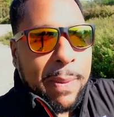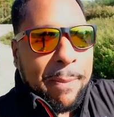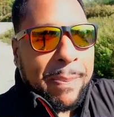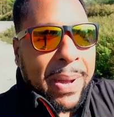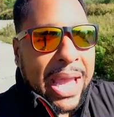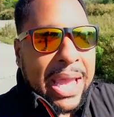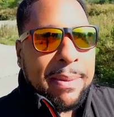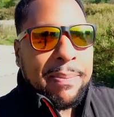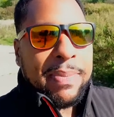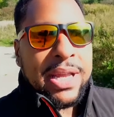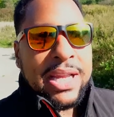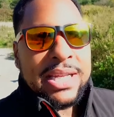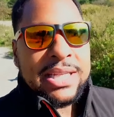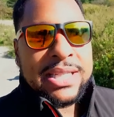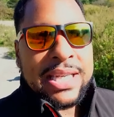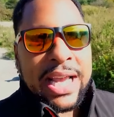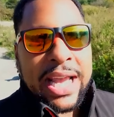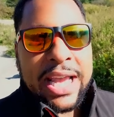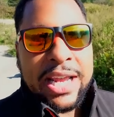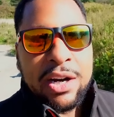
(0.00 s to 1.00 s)
of
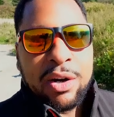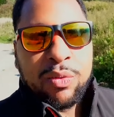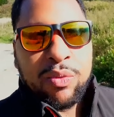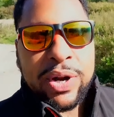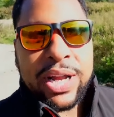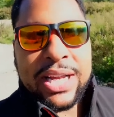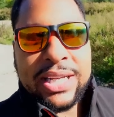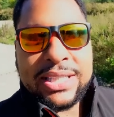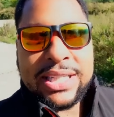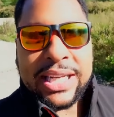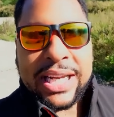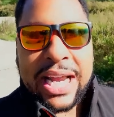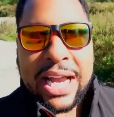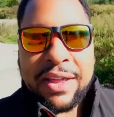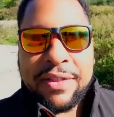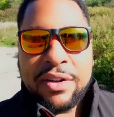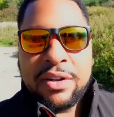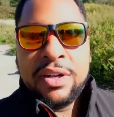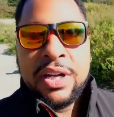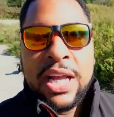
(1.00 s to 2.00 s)
babies in a ring
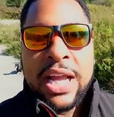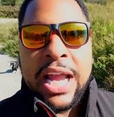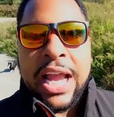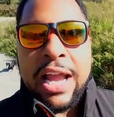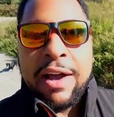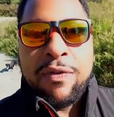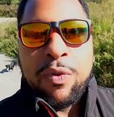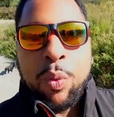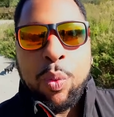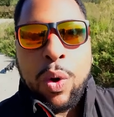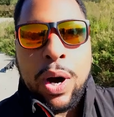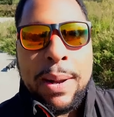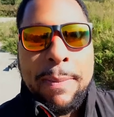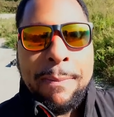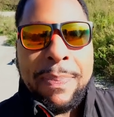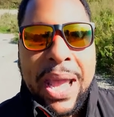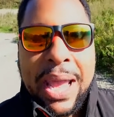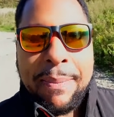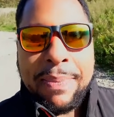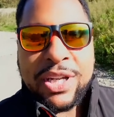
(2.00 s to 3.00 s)
together, if
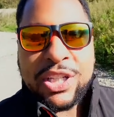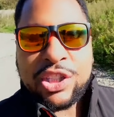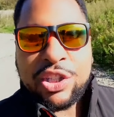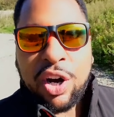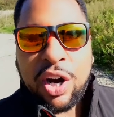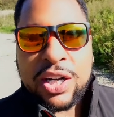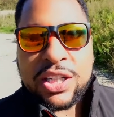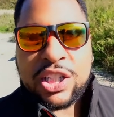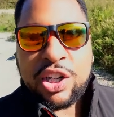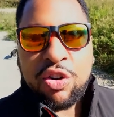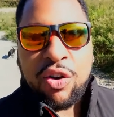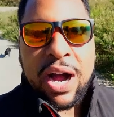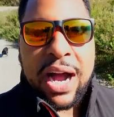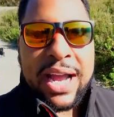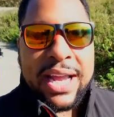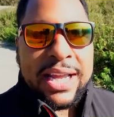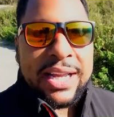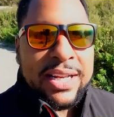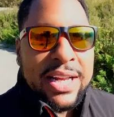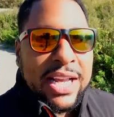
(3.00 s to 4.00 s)
one baby starts
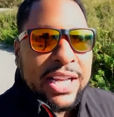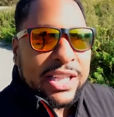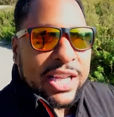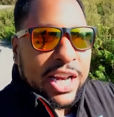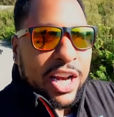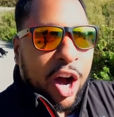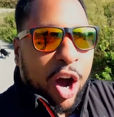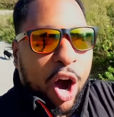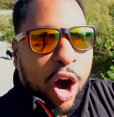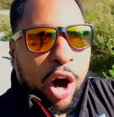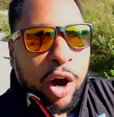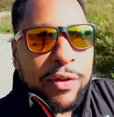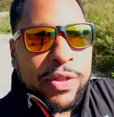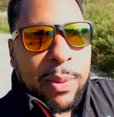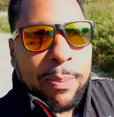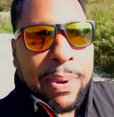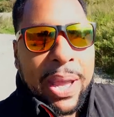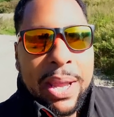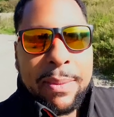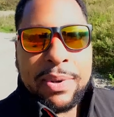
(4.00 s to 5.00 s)
crying, then all
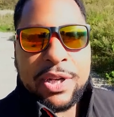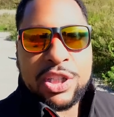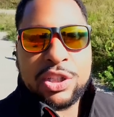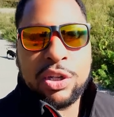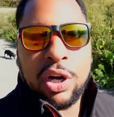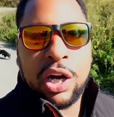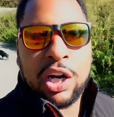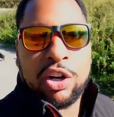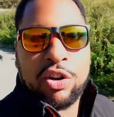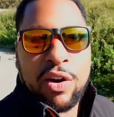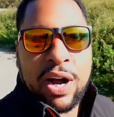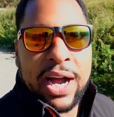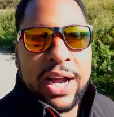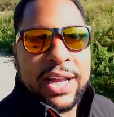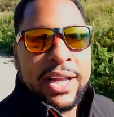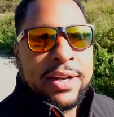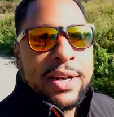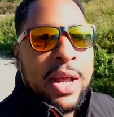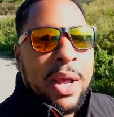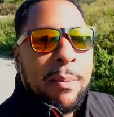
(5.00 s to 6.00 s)
the babies start
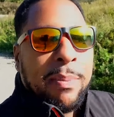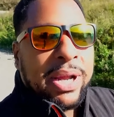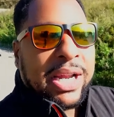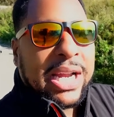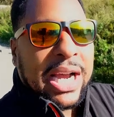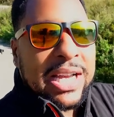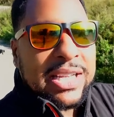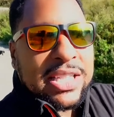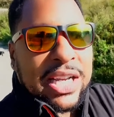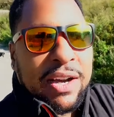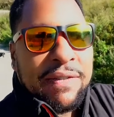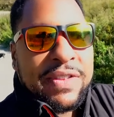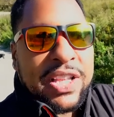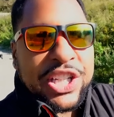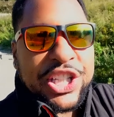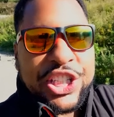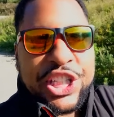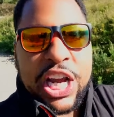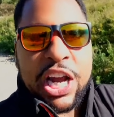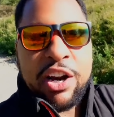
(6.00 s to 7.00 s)
crying because of
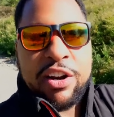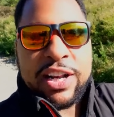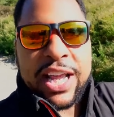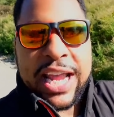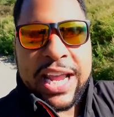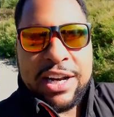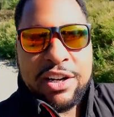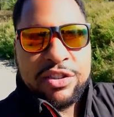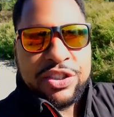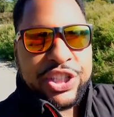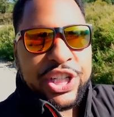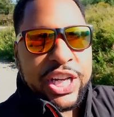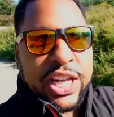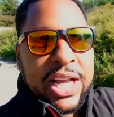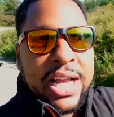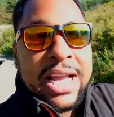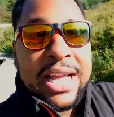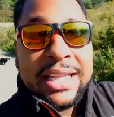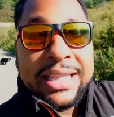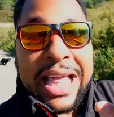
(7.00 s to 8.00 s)
the shared energy.
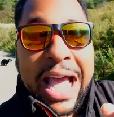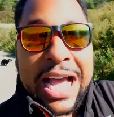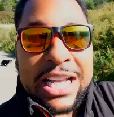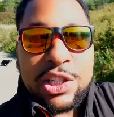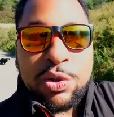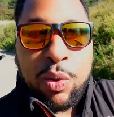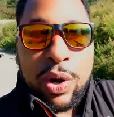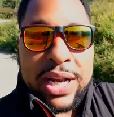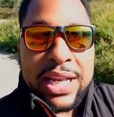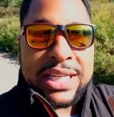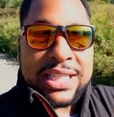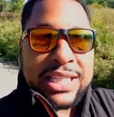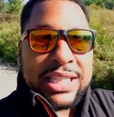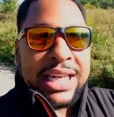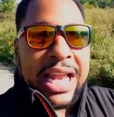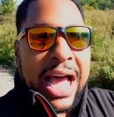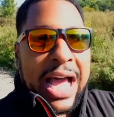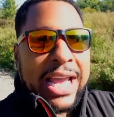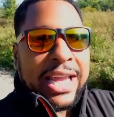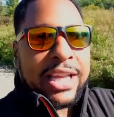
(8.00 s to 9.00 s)
That's what it's
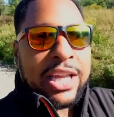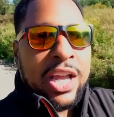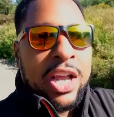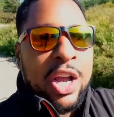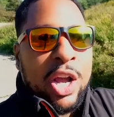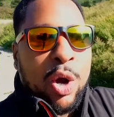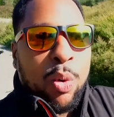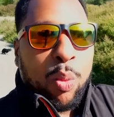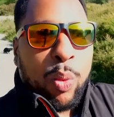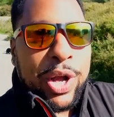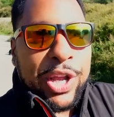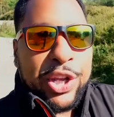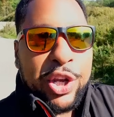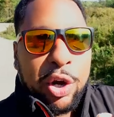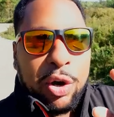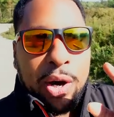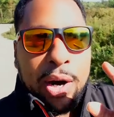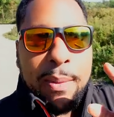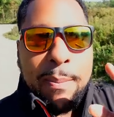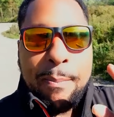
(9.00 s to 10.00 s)
like when
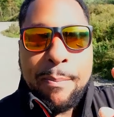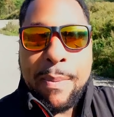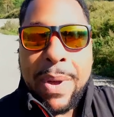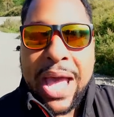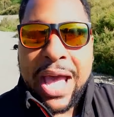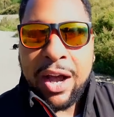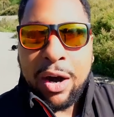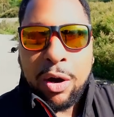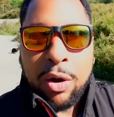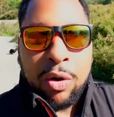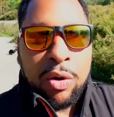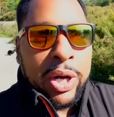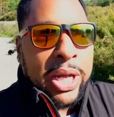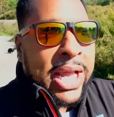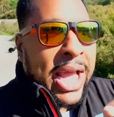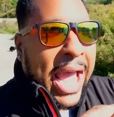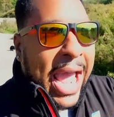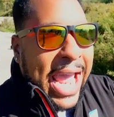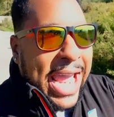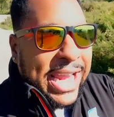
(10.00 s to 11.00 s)
you're a male
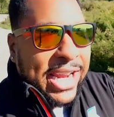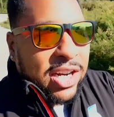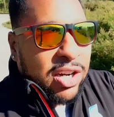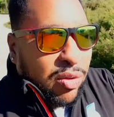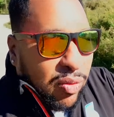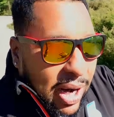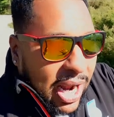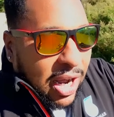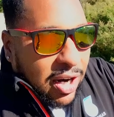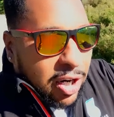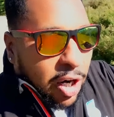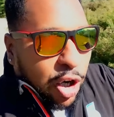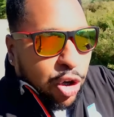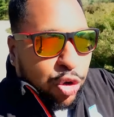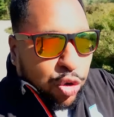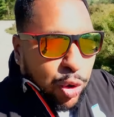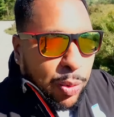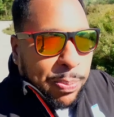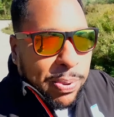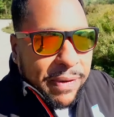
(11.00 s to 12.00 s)
hanging around a
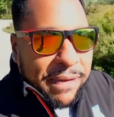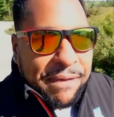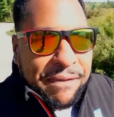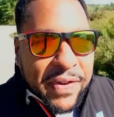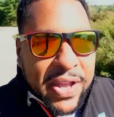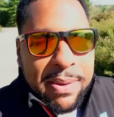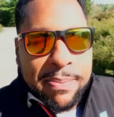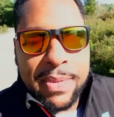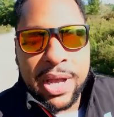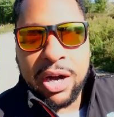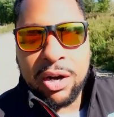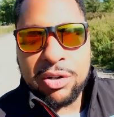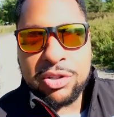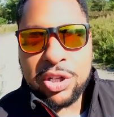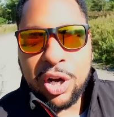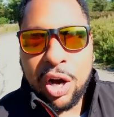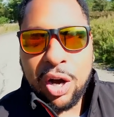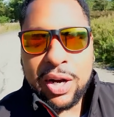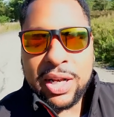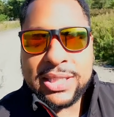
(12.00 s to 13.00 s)
group of females
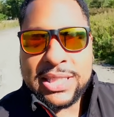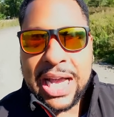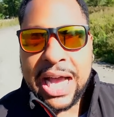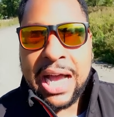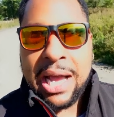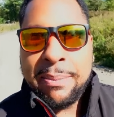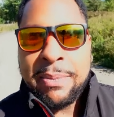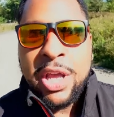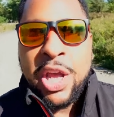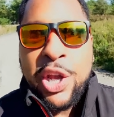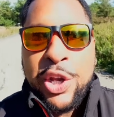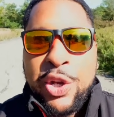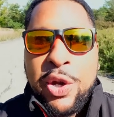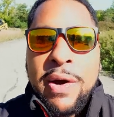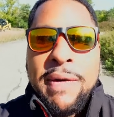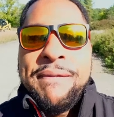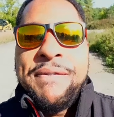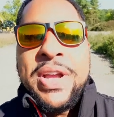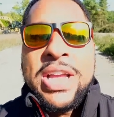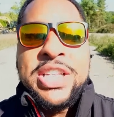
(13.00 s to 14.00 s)
all the time.
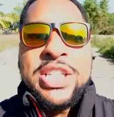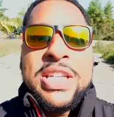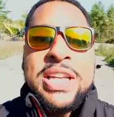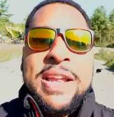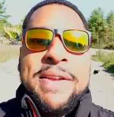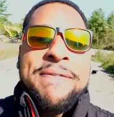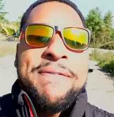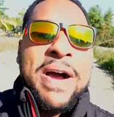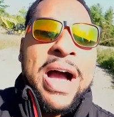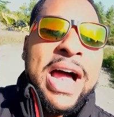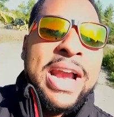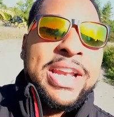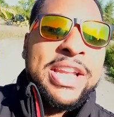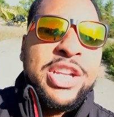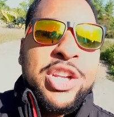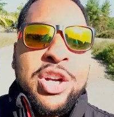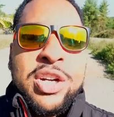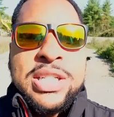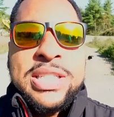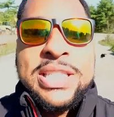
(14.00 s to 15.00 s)
You're eventually
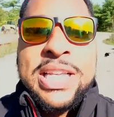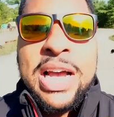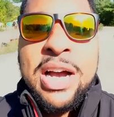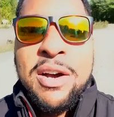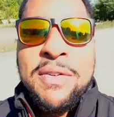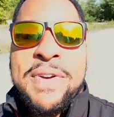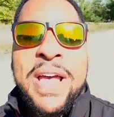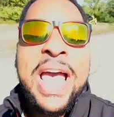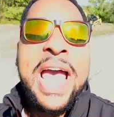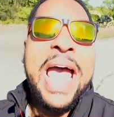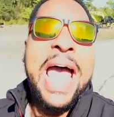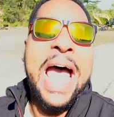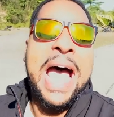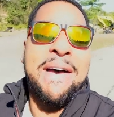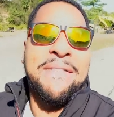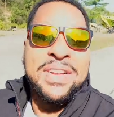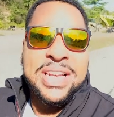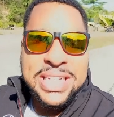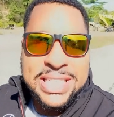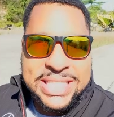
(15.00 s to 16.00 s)
finding yourself
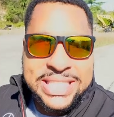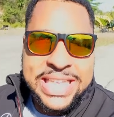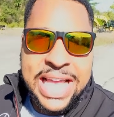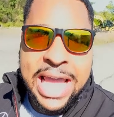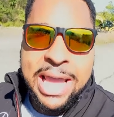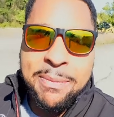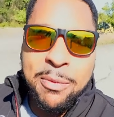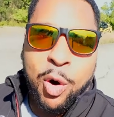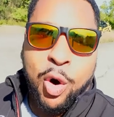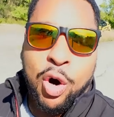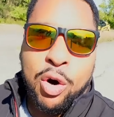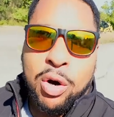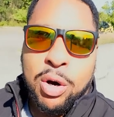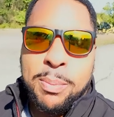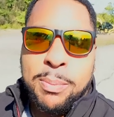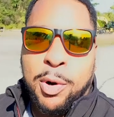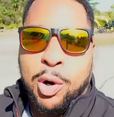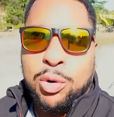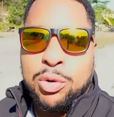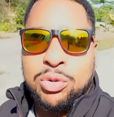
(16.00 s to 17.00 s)
having the same
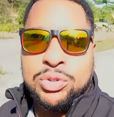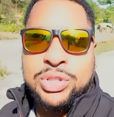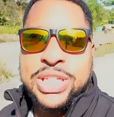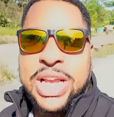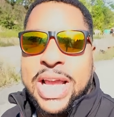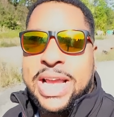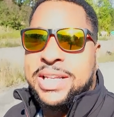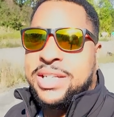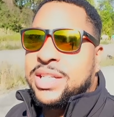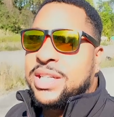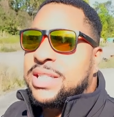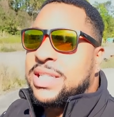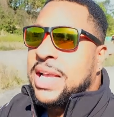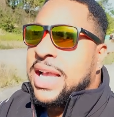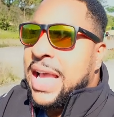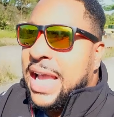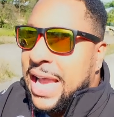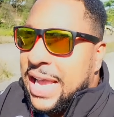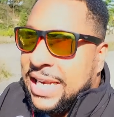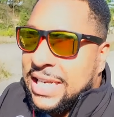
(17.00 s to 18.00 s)
hormonal changes
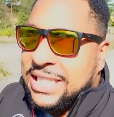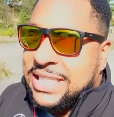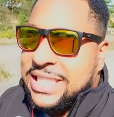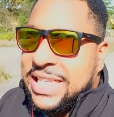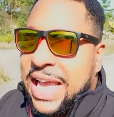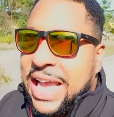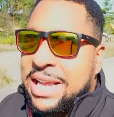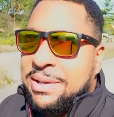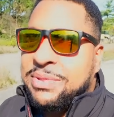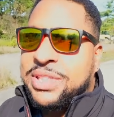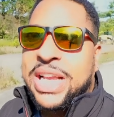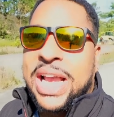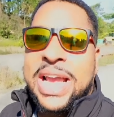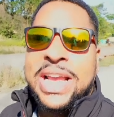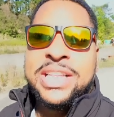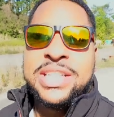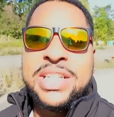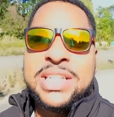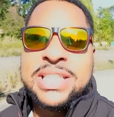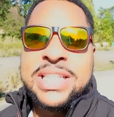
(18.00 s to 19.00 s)
and the same
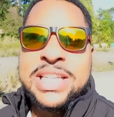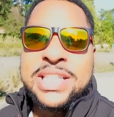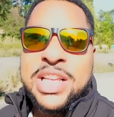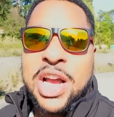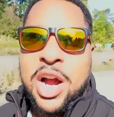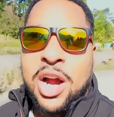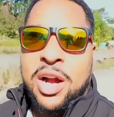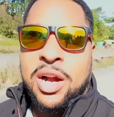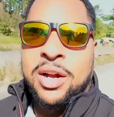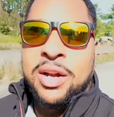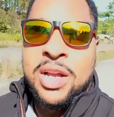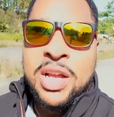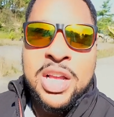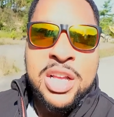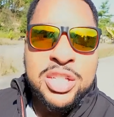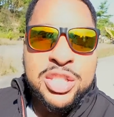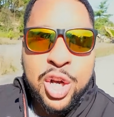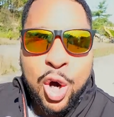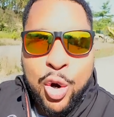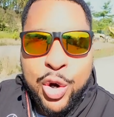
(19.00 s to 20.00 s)
changes as her.
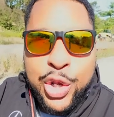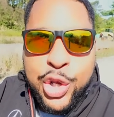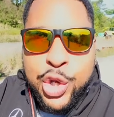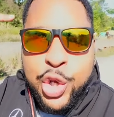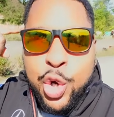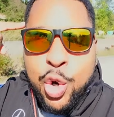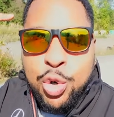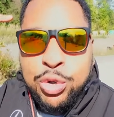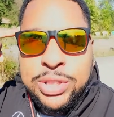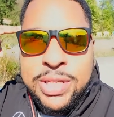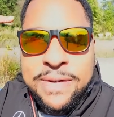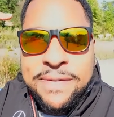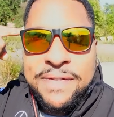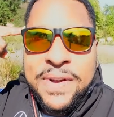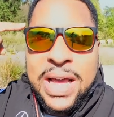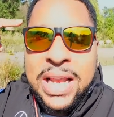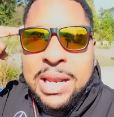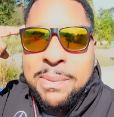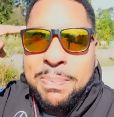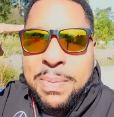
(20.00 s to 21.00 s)
So you
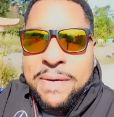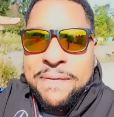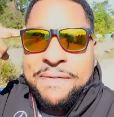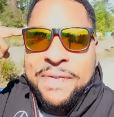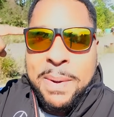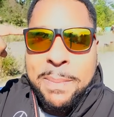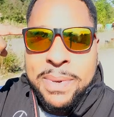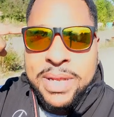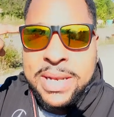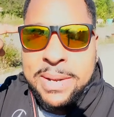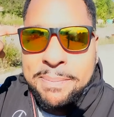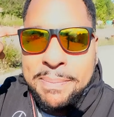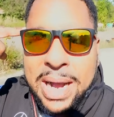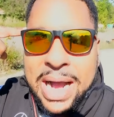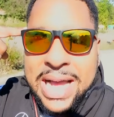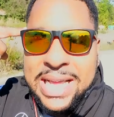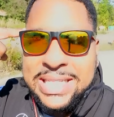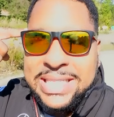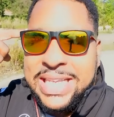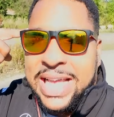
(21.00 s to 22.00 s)
develop a feminine
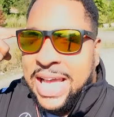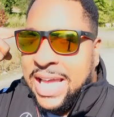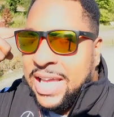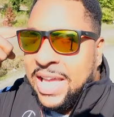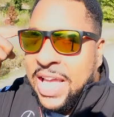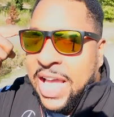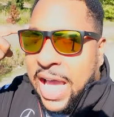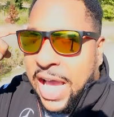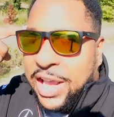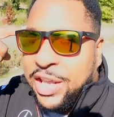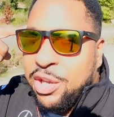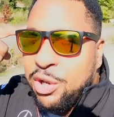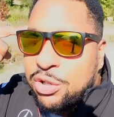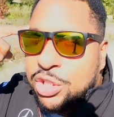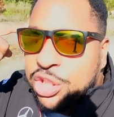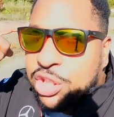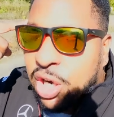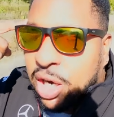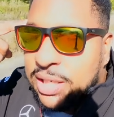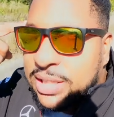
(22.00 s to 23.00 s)
mindset and you
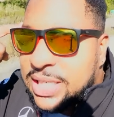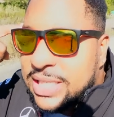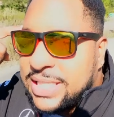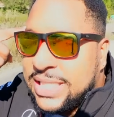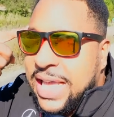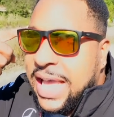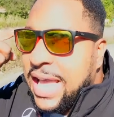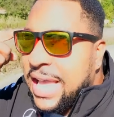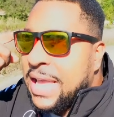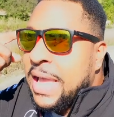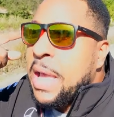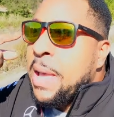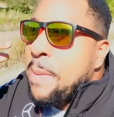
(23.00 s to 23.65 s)
start to say,